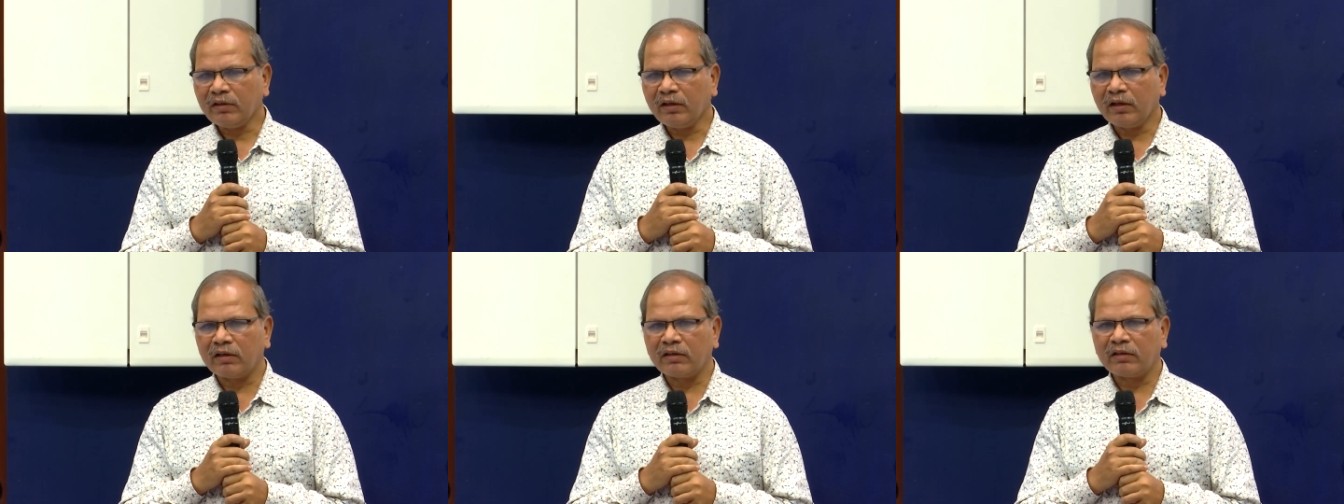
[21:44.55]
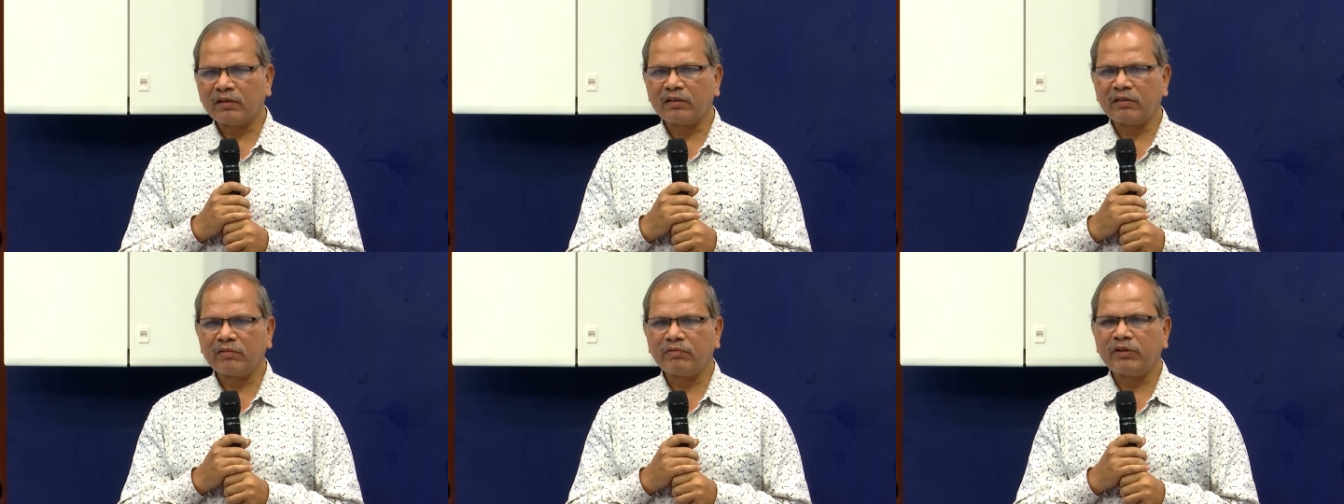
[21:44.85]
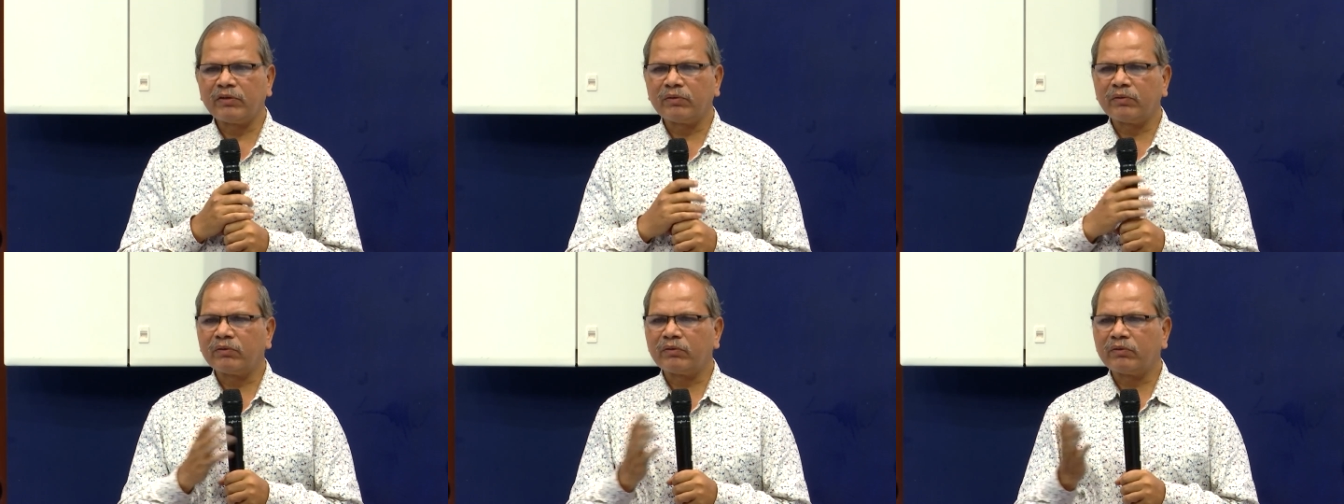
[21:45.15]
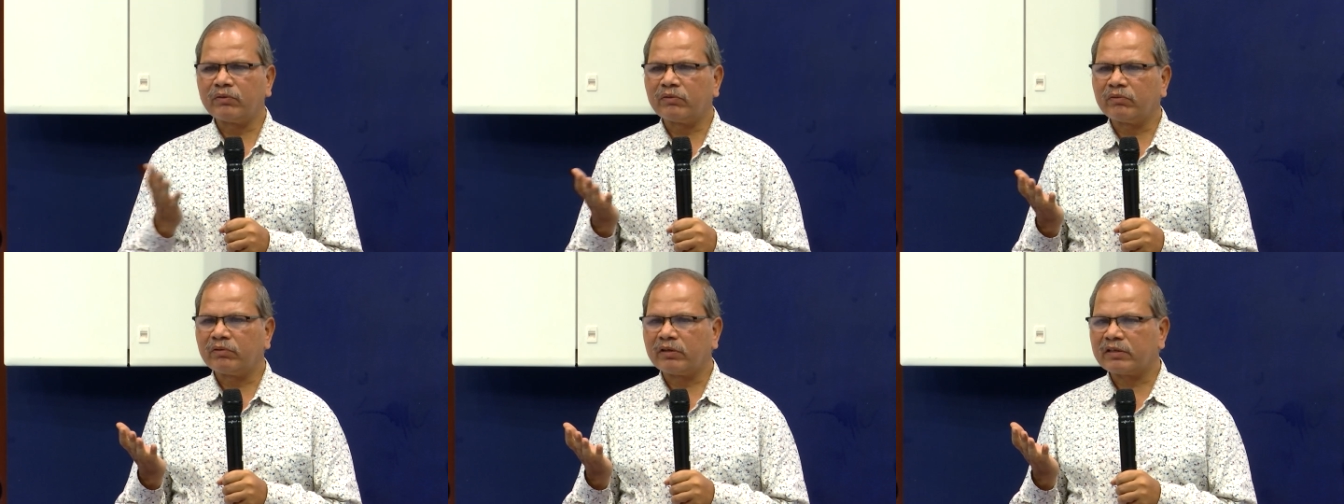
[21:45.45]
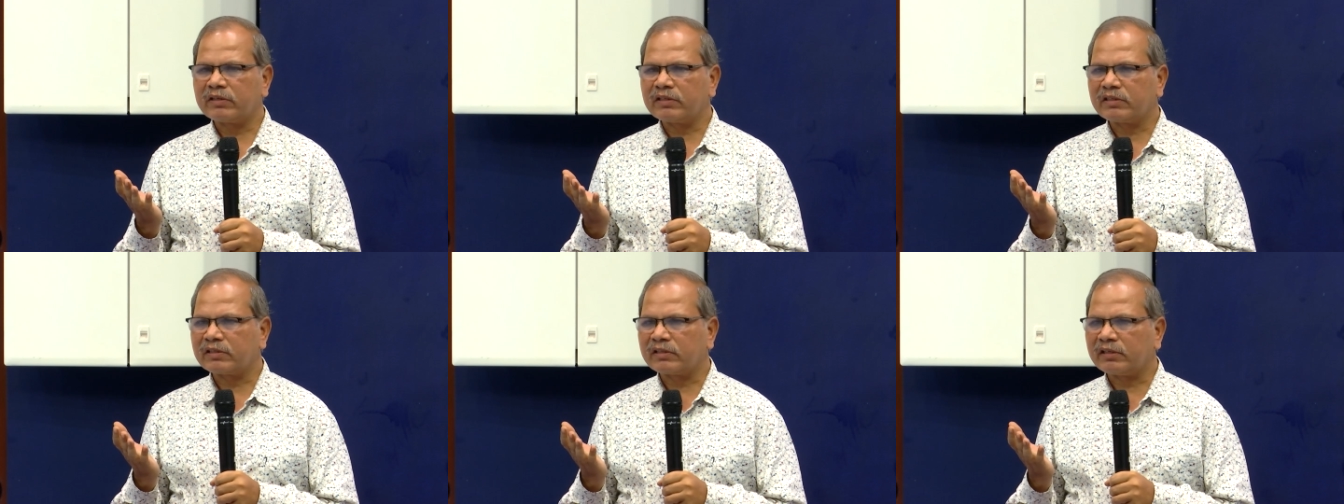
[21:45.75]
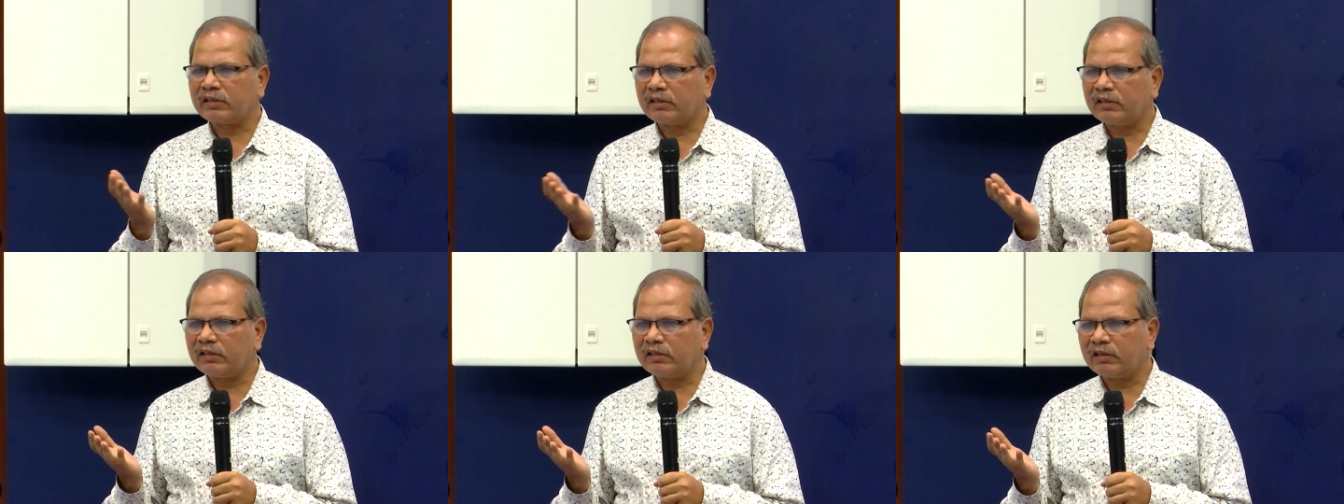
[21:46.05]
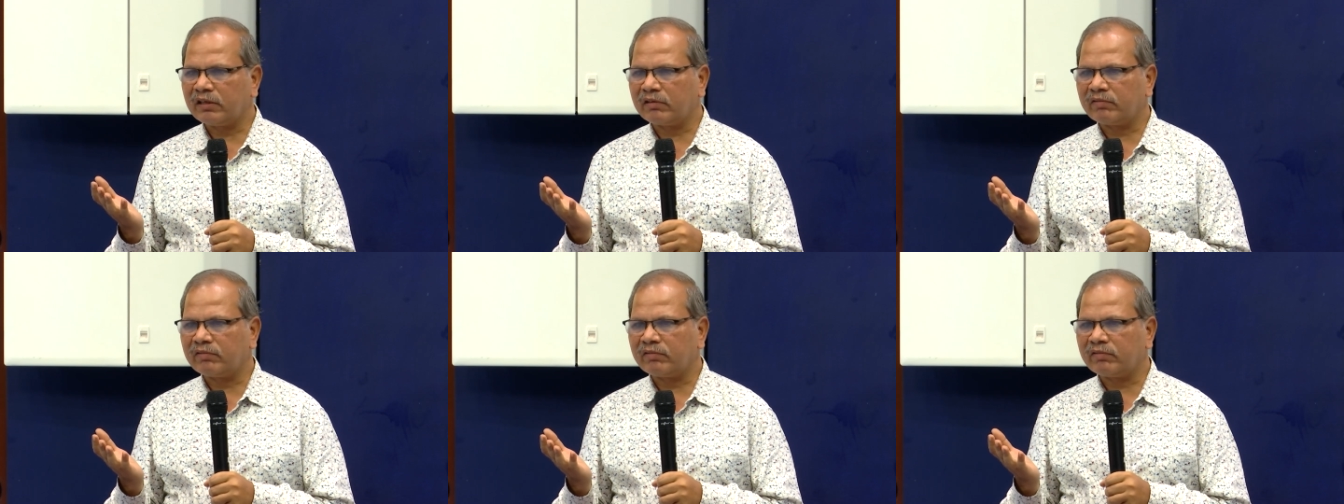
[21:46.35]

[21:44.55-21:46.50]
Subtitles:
and we don't know what is really